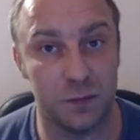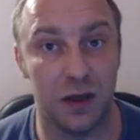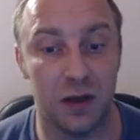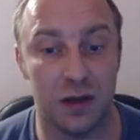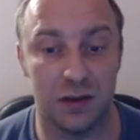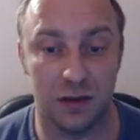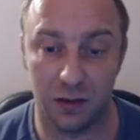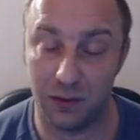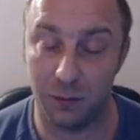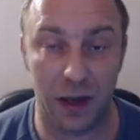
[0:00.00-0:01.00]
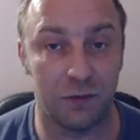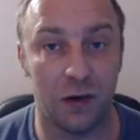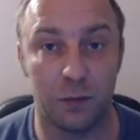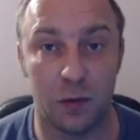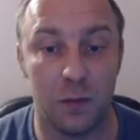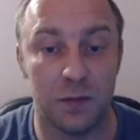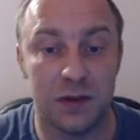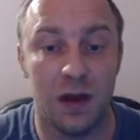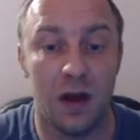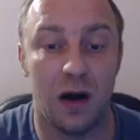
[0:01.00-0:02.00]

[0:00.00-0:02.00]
because uh, the back rank problems